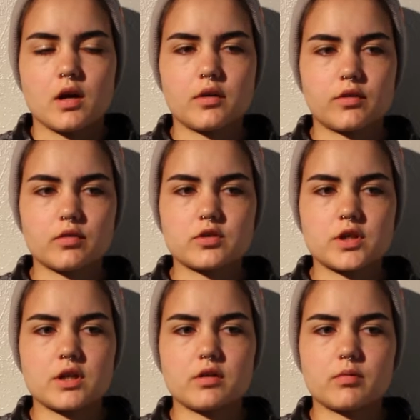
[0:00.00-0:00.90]

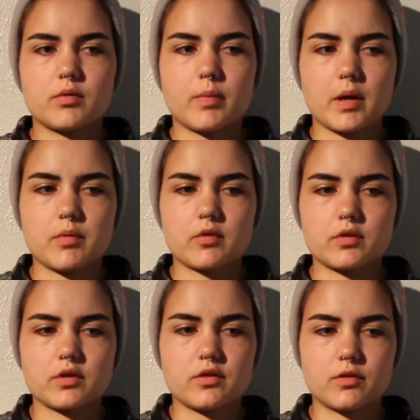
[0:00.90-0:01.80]
associated with
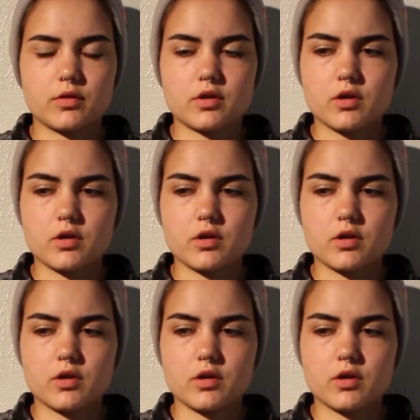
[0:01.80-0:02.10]
bipolar disorder.